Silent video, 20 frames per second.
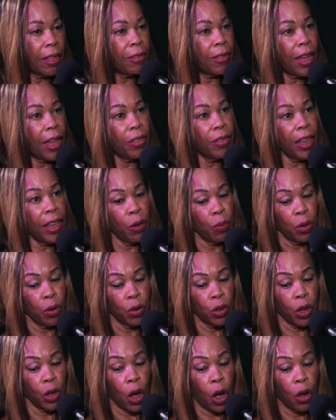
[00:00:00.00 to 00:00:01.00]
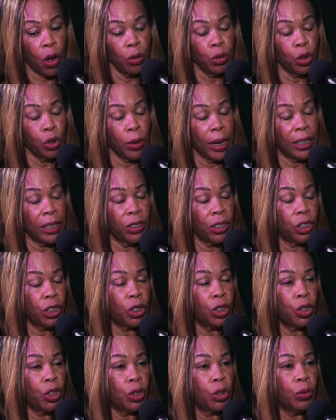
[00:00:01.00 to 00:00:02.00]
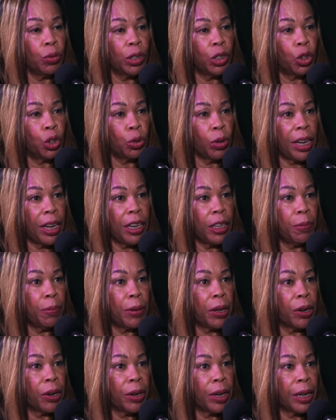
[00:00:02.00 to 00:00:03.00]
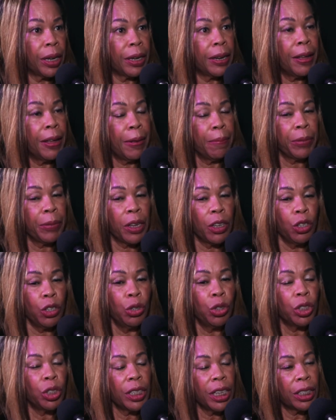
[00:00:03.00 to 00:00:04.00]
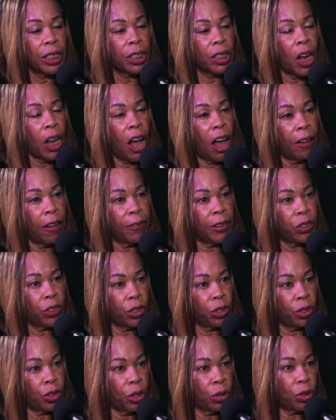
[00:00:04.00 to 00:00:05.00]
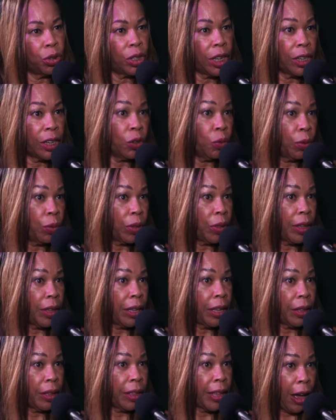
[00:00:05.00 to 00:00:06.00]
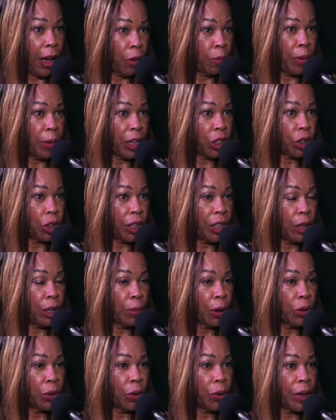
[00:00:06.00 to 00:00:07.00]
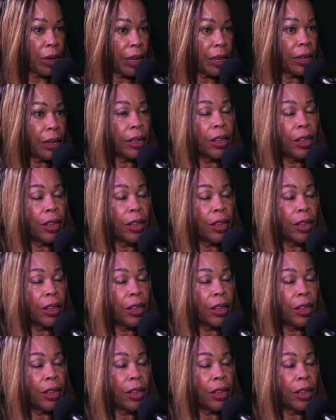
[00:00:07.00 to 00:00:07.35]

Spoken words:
Then they will go transition to a training period. Usually it's an office associated with the outpatient hemo unit,